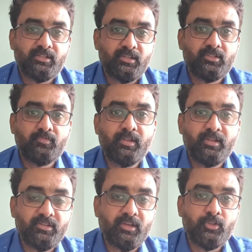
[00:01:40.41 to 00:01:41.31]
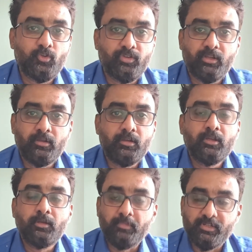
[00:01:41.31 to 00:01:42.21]
it's been designed using
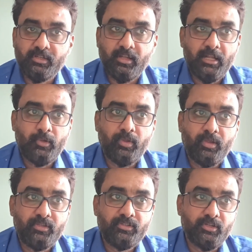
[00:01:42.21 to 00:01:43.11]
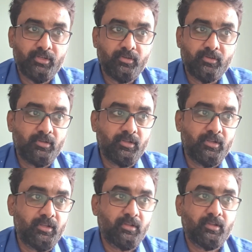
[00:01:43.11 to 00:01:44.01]
machine language
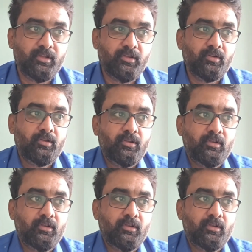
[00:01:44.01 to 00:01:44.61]
and other